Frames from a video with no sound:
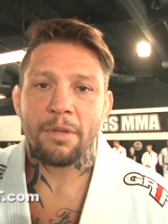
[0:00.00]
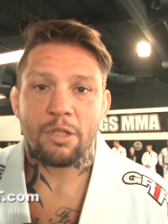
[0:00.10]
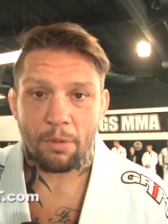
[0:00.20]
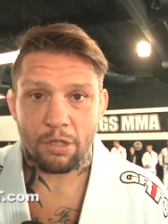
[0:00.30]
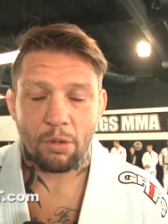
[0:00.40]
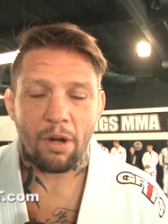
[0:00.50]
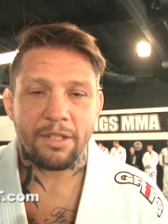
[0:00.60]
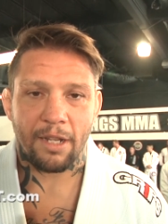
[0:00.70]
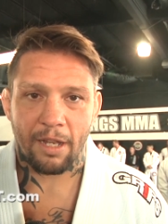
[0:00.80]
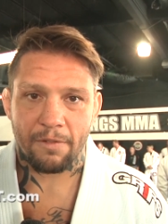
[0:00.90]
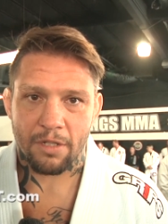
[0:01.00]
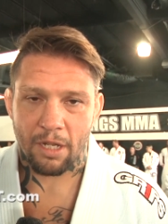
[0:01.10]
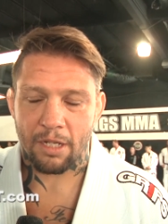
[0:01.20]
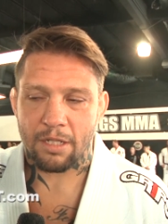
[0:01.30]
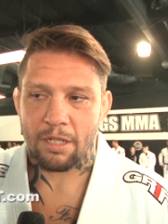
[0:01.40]
mixed martial arts is a life
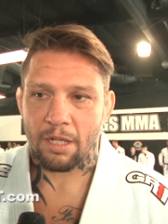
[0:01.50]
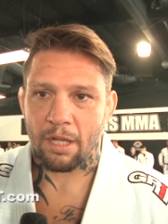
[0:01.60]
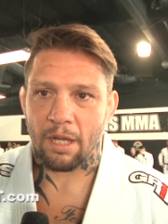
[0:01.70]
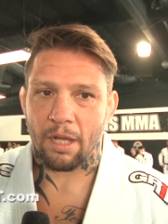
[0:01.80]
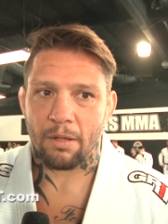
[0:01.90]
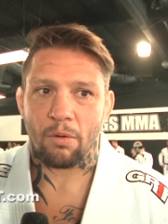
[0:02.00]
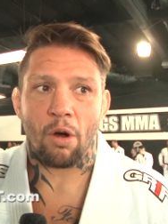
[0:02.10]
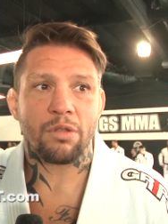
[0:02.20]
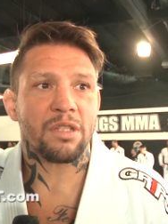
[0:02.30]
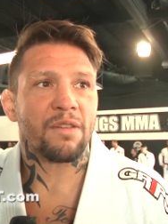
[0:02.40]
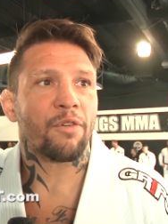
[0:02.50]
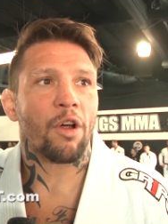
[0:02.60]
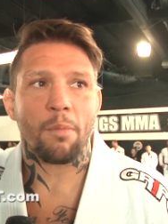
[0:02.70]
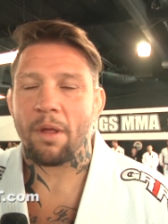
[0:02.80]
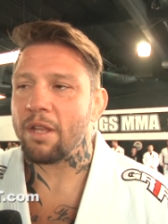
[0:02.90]
change, and all this
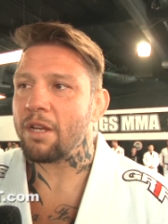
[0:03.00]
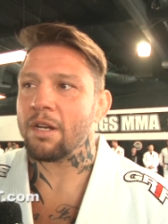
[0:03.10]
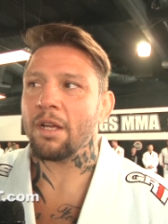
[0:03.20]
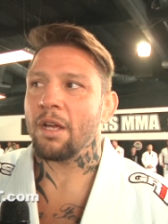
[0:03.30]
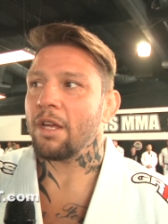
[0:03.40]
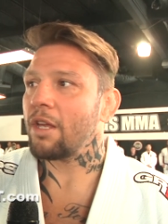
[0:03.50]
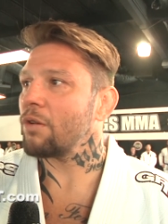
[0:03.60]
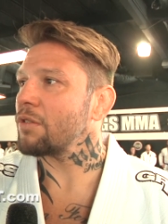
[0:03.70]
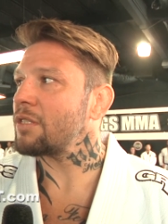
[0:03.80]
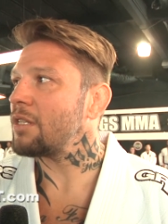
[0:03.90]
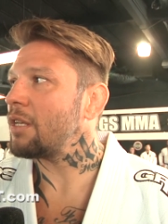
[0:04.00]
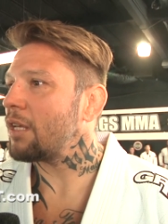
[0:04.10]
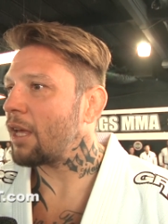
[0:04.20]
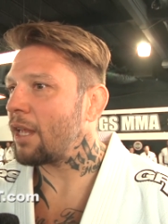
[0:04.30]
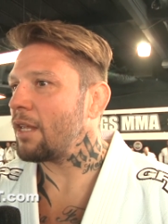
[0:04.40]
environment here, you don't
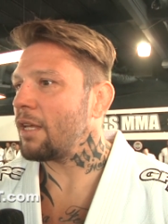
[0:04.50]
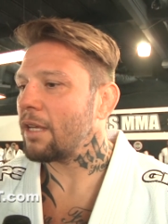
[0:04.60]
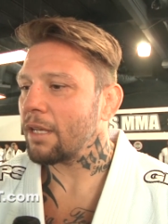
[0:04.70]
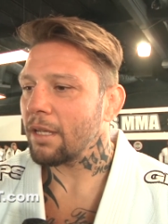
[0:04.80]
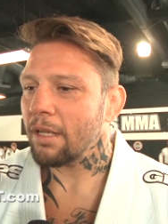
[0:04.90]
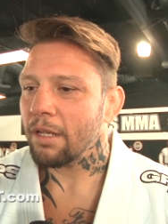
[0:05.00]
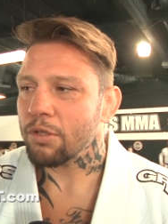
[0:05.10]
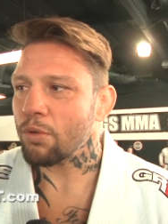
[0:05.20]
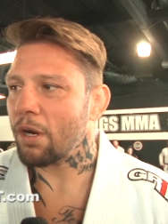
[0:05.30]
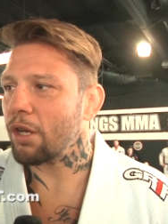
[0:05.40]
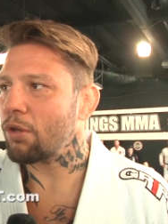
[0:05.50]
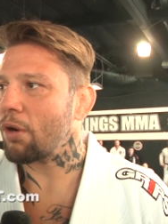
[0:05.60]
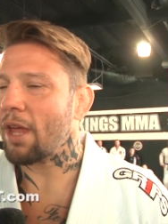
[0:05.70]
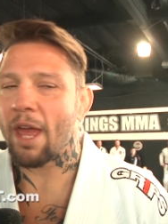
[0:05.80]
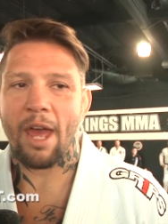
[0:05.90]
see any drunk,
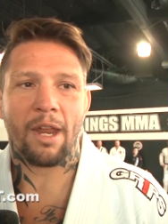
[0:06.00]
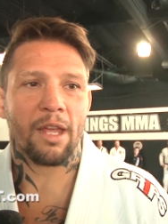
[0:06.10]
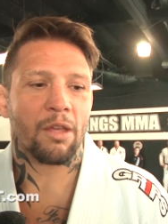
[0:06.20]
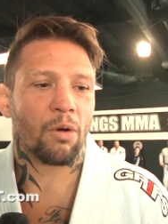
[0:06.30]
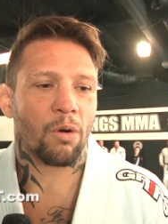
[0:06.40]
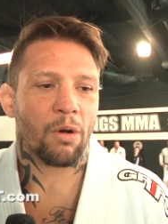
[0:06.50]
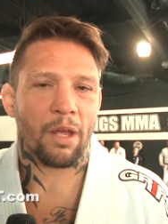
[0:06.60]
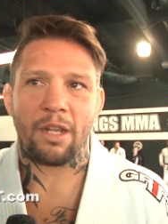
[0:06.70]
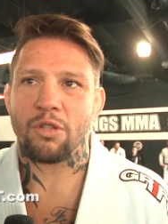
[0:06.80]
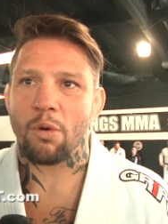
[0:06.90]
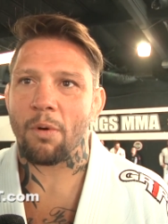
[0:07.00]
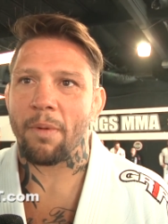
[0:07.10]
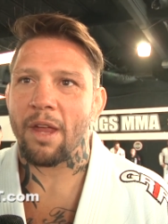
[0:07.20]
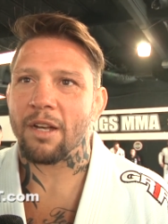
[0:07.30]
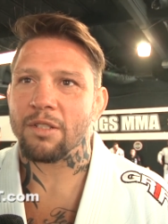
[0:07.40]
dirty headache, or any
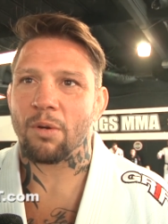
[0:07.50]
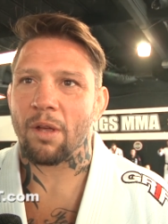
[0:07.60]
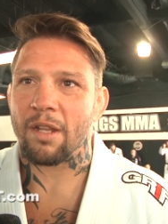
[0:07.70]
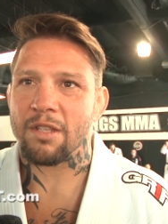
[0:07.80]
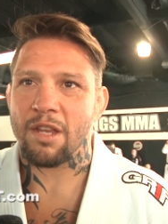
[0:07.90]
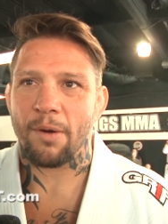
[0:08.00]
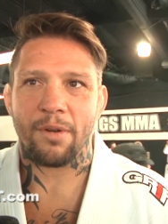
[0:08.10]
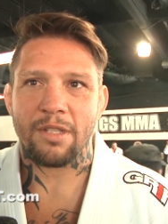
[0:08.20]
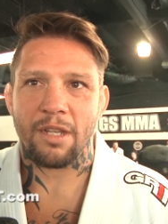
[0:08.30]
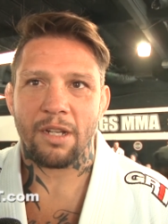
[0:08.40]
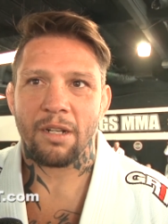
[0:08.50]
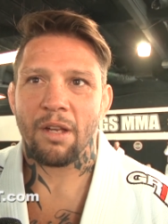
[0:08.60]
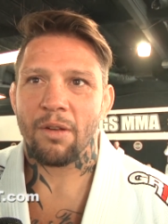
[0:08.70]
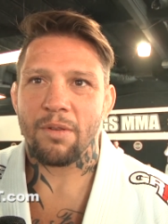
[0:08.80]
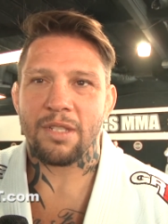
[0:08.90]
troublemakers or any terrorists here.
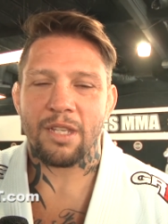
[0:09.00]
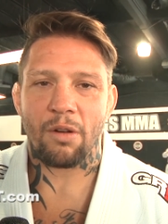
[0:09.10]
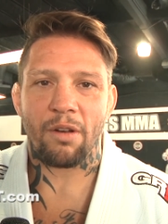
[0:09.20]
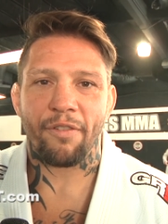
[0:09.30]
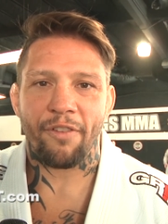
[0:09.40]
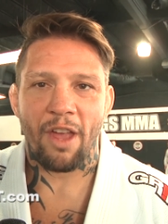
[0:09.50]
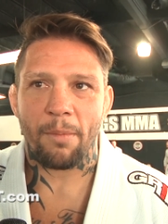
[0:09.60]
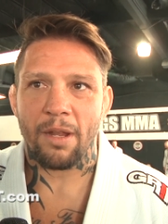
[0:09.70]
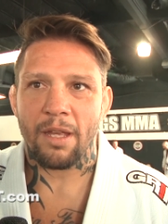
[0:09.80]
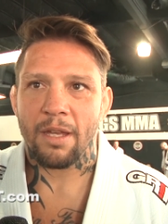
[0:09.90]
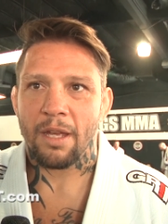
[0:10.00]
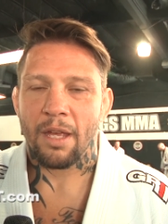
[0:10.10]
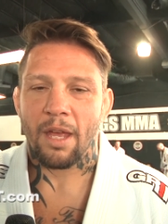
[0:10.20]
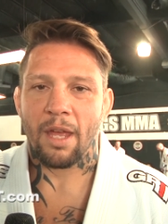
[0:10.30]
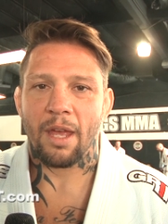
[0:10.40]
You see only family,
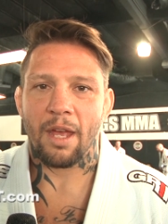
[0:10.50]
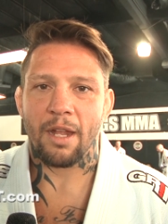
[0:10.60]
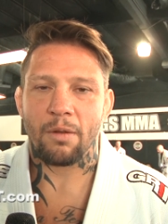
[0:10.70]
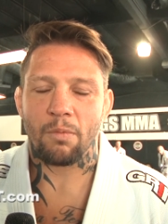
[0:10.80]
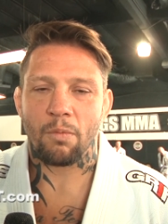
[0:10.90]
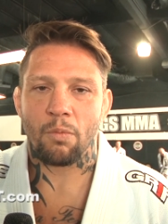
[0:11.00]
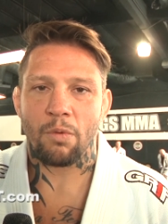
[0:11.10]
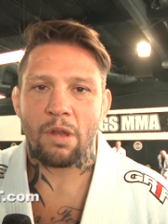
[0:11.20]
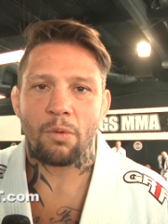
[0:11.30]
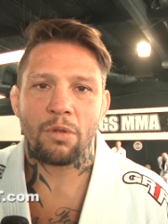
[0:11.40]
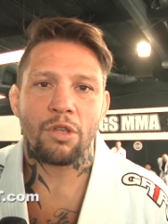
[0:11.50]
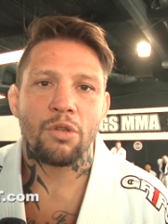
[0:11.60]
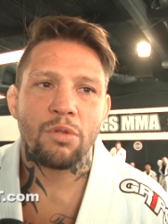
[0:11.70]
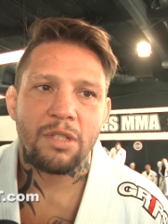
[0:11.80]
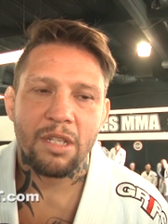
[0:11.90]
and we, we
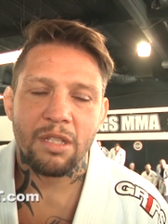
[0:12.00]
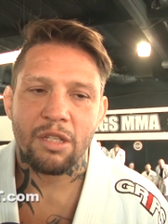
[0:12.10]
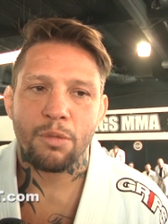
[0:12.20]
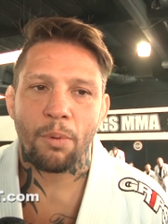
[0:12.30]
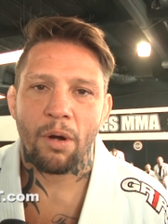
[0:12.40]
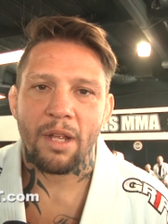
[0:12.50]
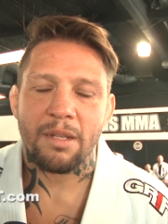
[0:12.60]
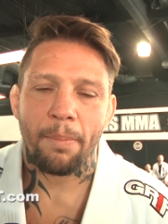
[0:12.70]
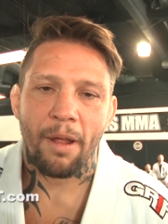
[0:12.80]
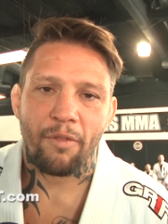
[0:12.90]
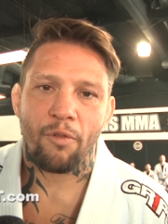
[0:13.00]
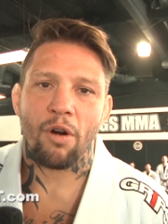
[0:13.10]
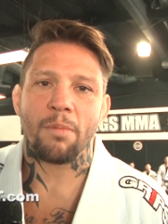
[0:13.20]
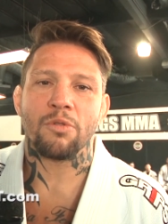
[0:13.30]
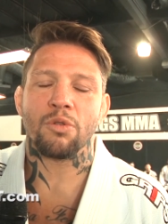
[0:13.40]
use this sport as a
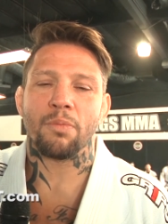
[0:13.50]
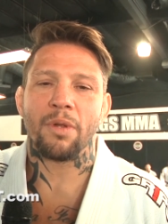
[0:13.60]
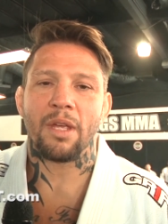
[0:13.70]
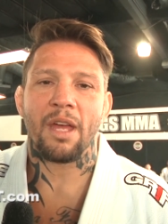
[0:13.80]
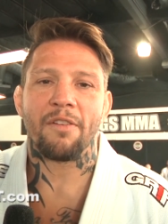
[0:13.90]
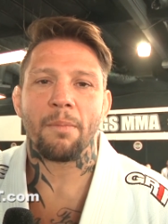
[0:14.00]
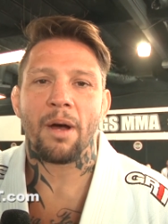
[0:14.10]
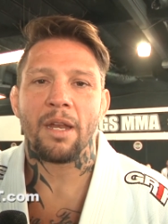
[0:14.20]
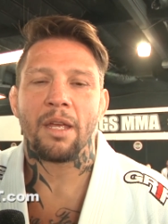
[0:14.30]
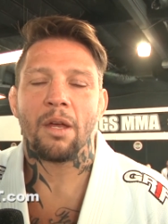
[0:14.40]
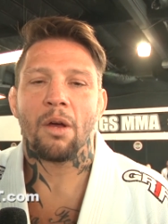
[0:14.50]
platform to bring everybody